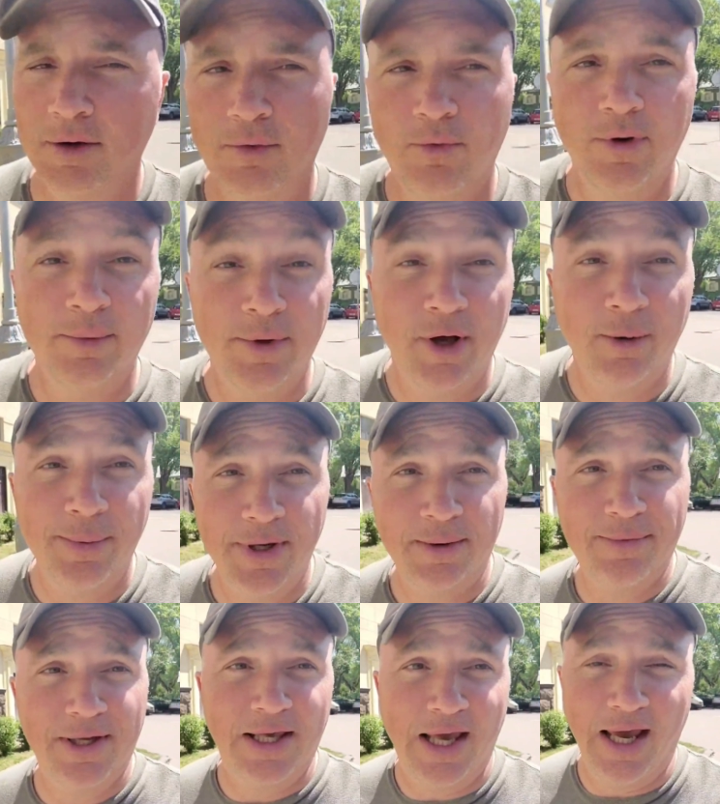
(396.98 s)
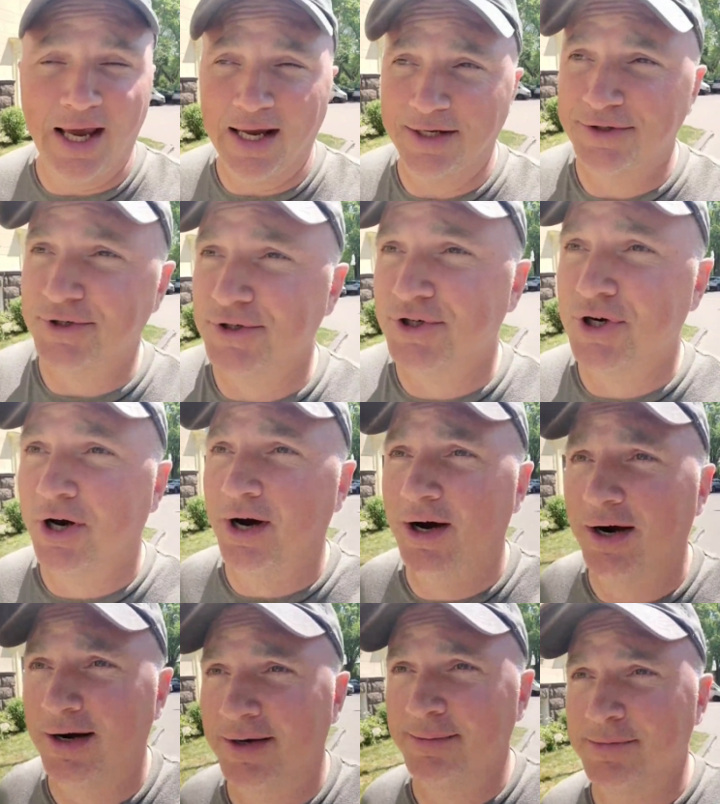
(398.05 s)
When we opened up the cage and
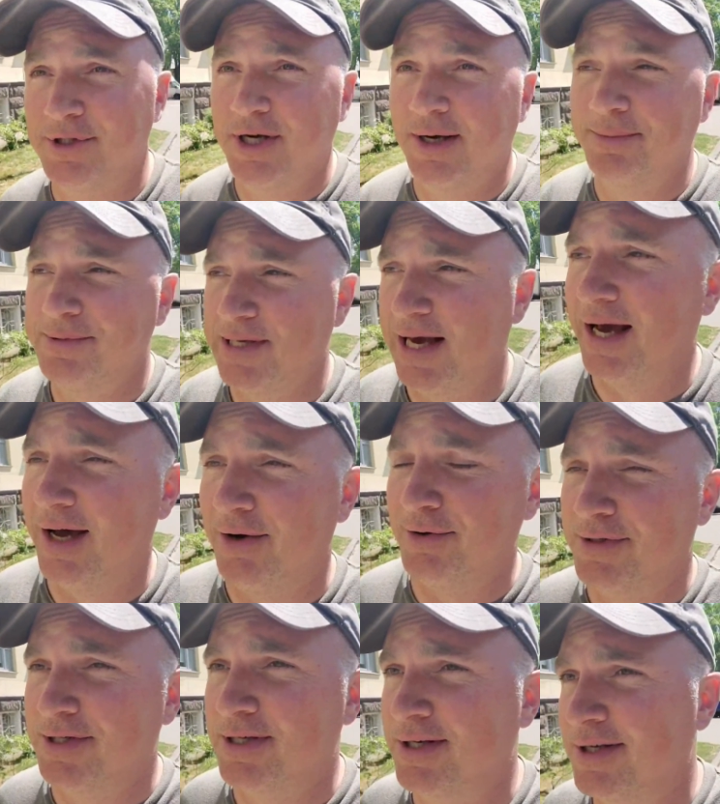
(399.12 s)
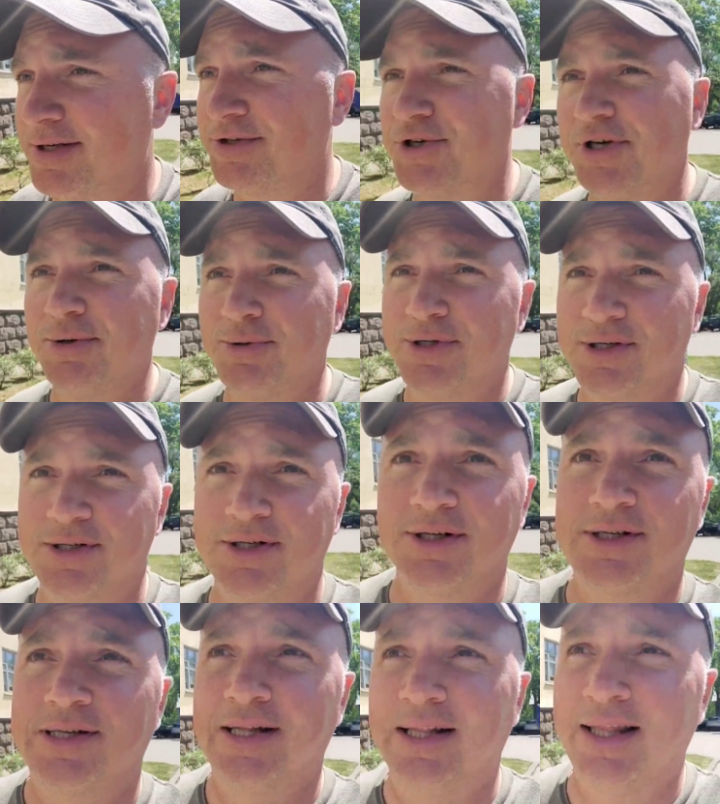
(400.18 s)
Charm jumped out, she was
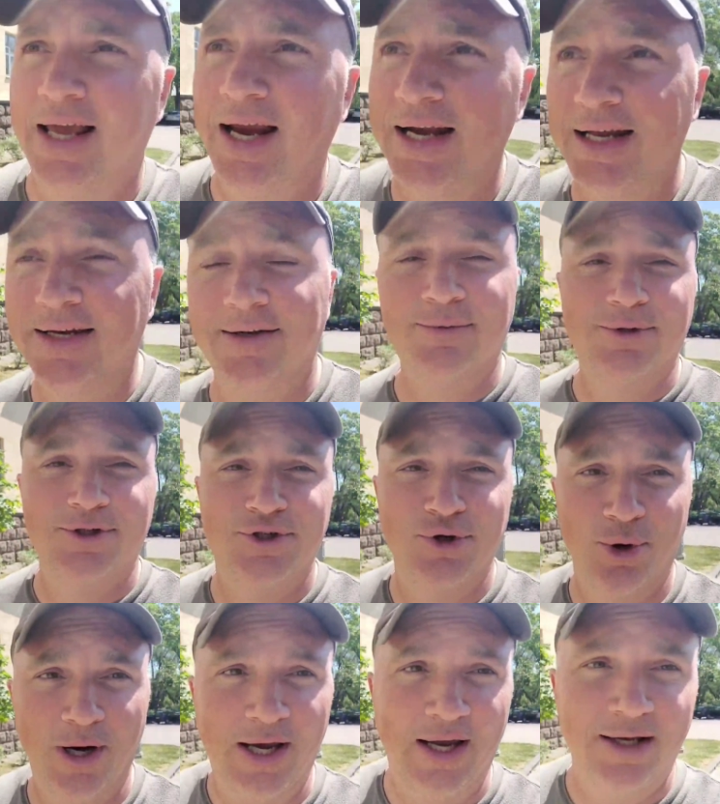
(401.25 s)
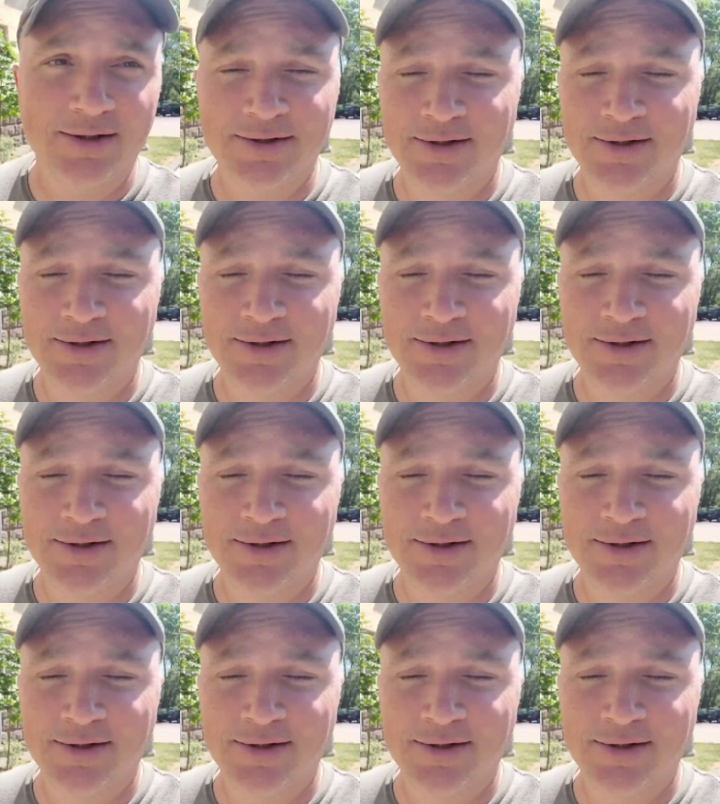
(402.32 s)
just elated with joy